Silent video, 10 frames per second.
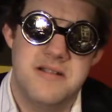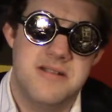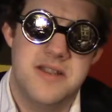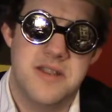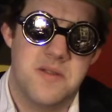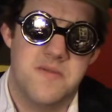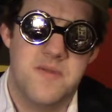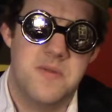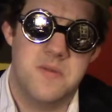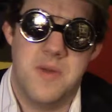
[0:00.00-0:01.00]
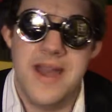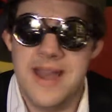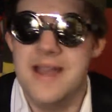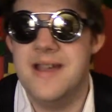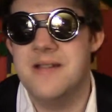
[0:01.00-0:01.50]
It's a little further
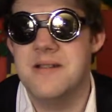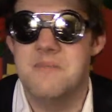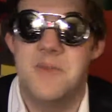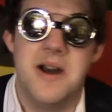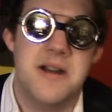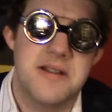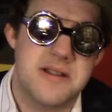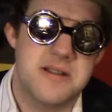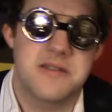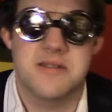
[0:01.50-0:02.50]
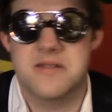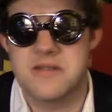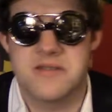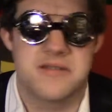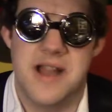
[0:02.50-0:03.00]
away, but
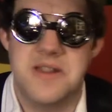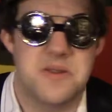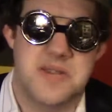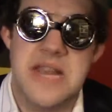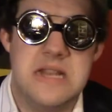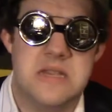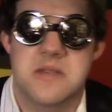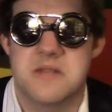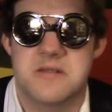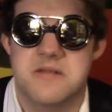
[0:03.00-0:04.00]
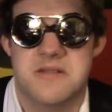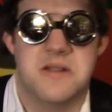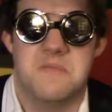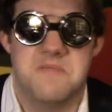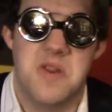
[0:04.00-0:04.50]
nicer seats. You
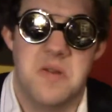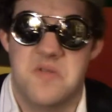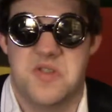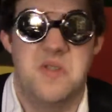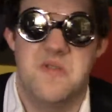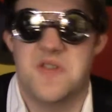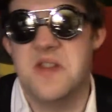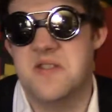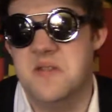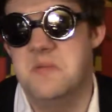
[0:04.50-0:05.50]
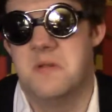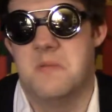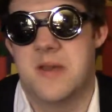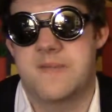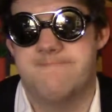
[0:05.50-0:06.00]
can, reserve seats too.
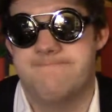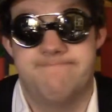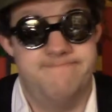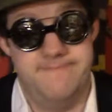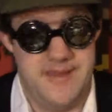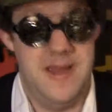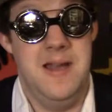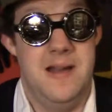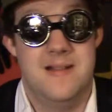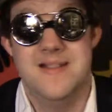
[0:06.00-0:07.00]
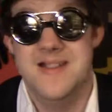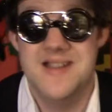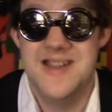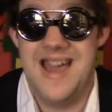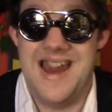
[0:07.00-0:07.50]
I'm like, yeah.
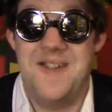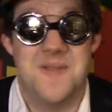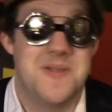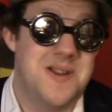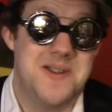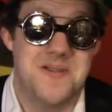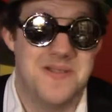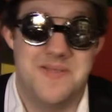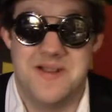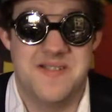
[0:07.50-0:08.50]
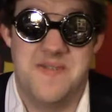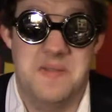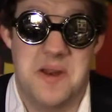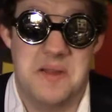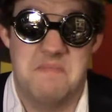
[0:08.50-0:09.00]
And afterwards I told him, if you
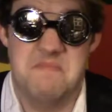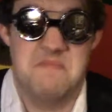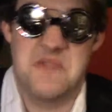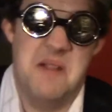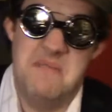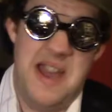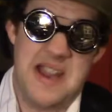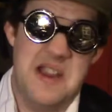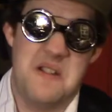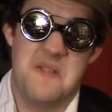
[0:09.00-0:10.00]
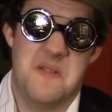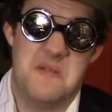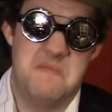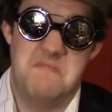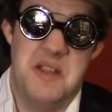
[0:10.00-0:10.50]
want to come back here for
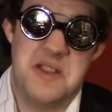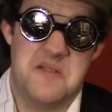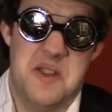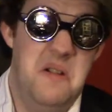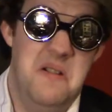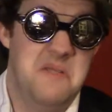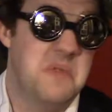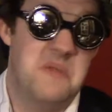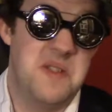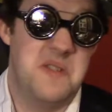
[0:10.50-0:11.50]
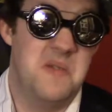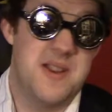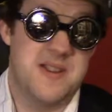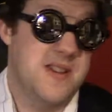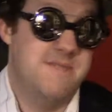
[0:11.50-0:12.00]
basically all the movies you
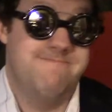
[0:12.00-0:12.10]
want to see,